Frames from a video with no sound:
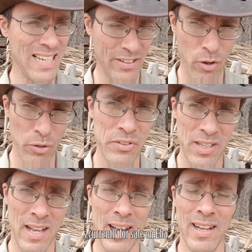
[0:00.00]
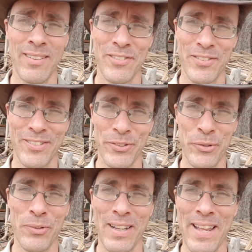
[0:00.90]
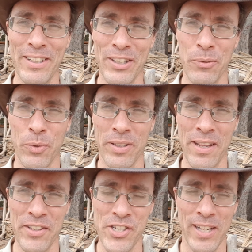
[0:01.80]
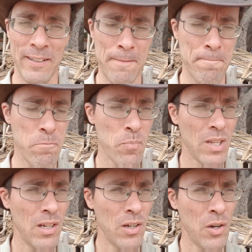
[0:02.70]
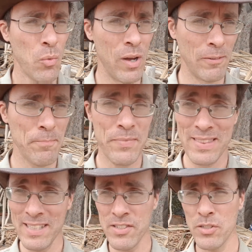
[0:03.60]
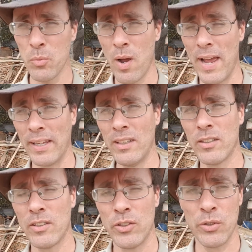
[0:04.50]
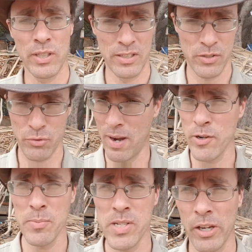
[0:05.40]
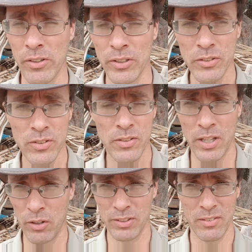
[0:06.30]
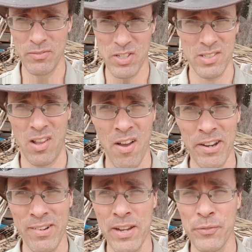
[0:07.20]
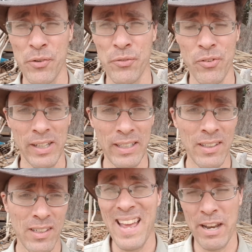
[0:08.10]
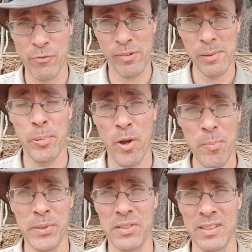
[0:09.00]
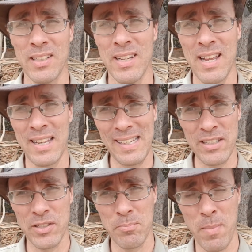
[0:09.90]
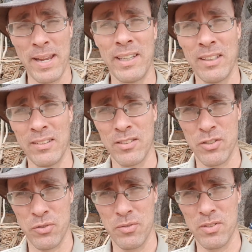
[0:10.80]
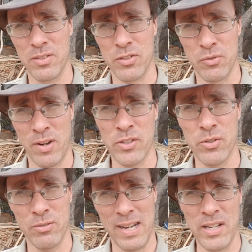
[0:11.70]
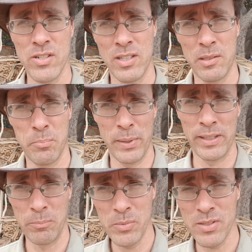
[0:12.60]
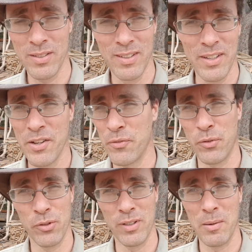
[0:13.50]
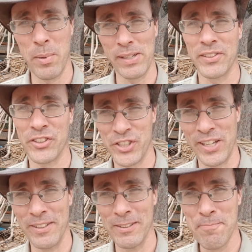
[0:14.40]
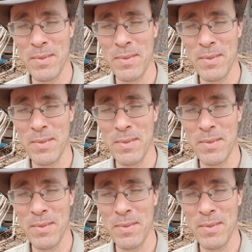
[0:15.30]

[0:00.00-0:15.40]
And odds are, sooner or later, you're gonna want another shed. Well, this is a way you can scrounge materials that are just lying around for free and repurpose it into making st structural engineered beams for a basic shed.